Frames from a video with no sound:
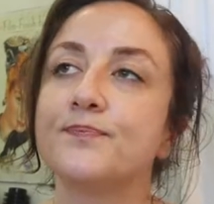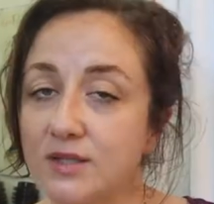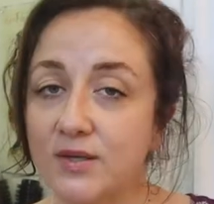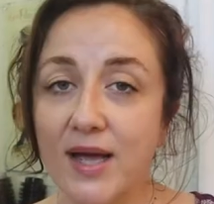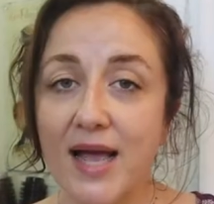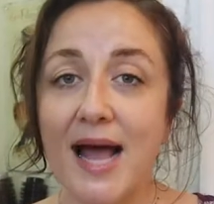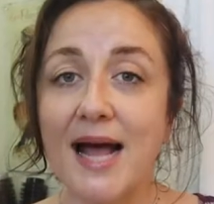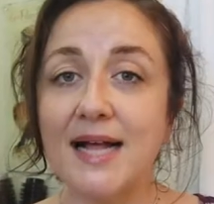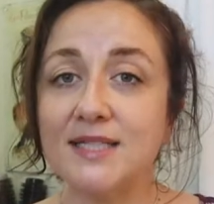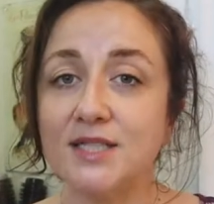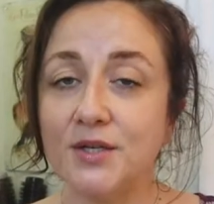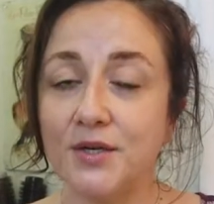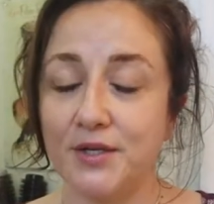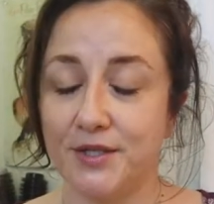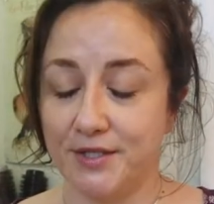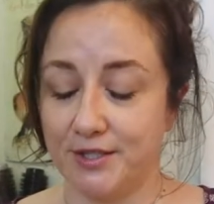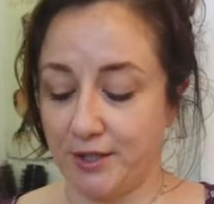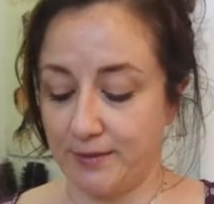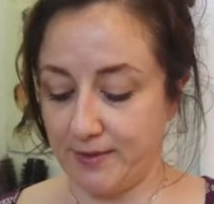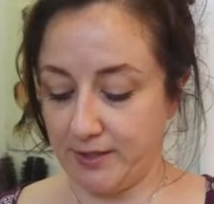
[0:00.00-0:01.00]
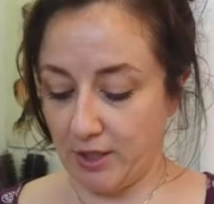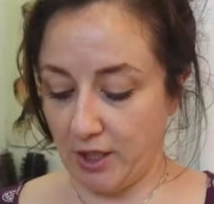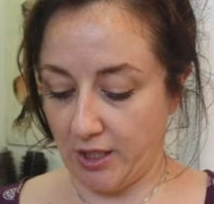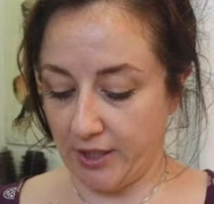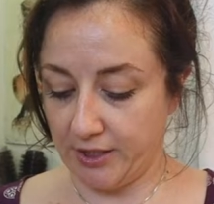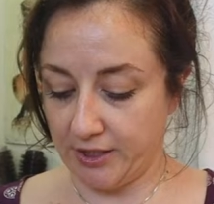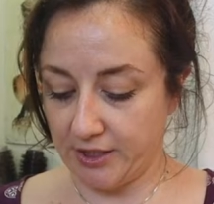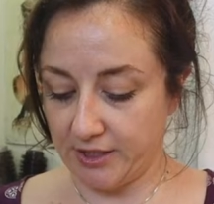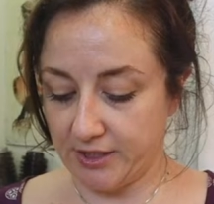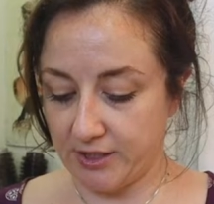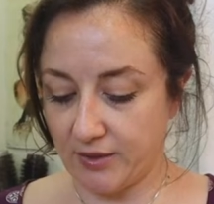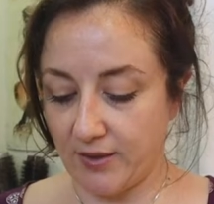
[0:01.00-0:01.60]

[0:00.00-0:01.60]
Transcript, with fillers: So I had to go to the dermatologist.